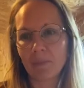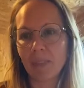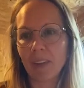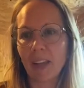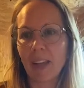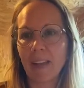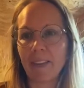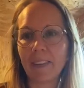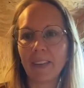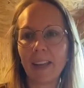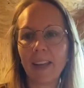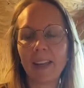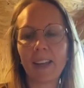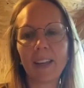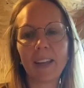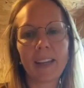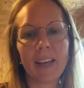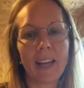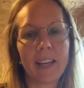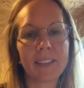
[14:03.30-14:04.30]
and then
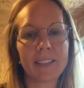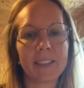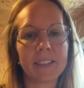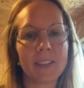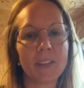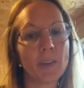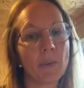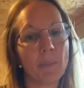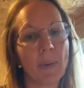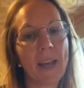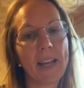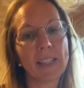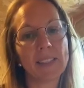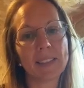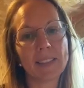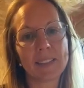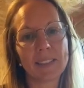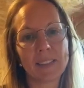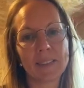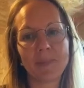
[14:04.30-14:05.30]
get your
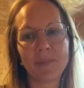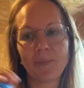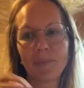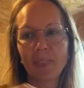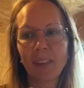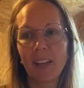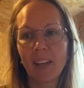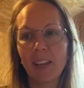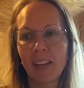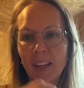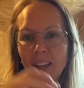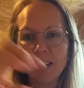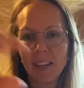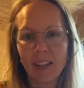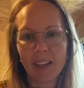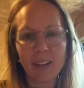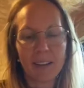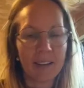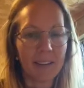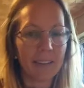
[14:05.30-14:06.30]
paints
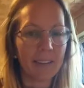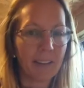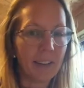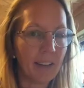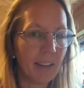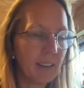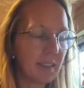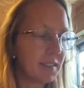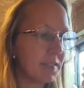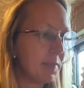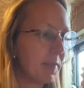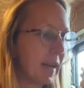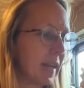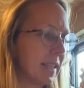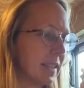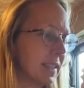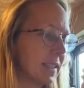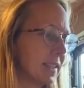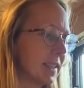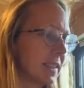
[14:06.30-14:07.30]
and the colours of
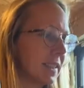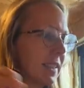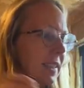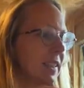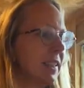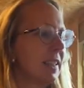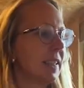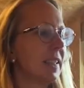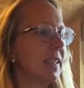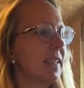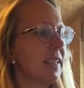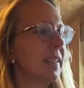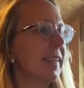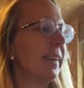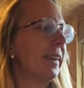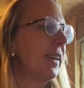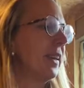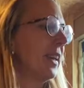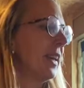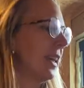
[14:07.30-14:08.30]
paints, and
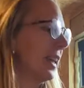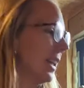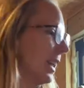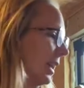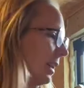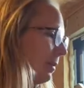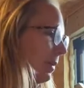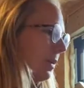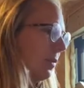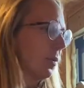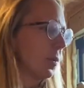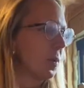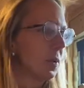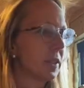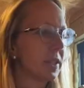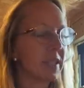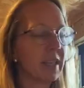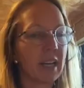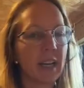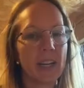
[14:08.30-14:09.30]
you need a little bit of
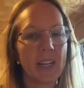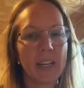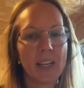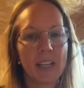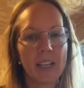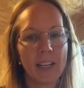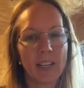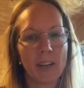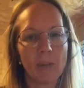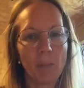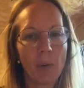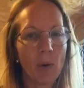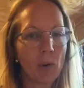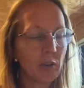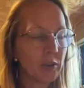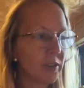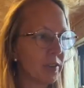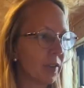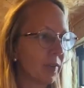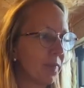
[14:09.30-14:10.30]
water in a
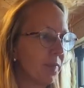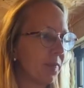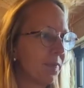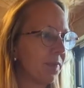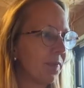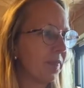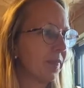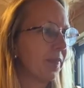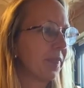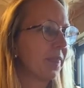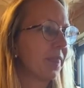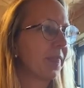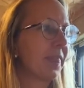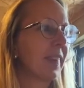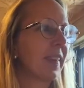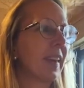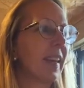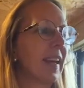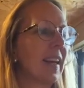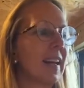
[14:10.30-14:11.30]
pot
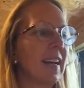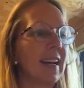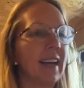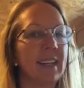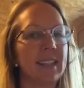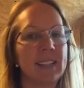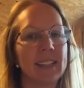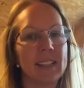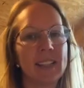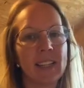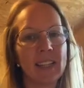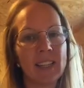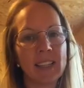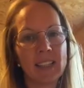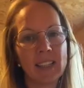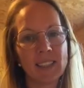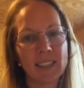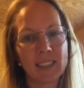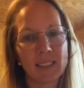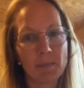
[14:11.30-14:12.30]
and
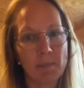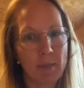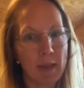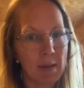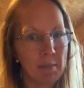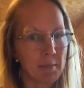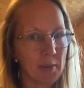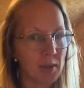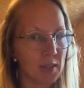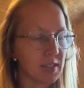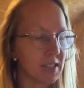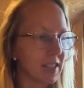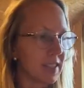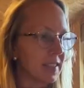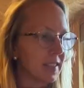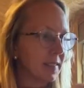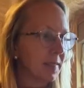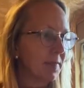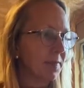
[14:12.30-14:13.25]
some paintbrushes.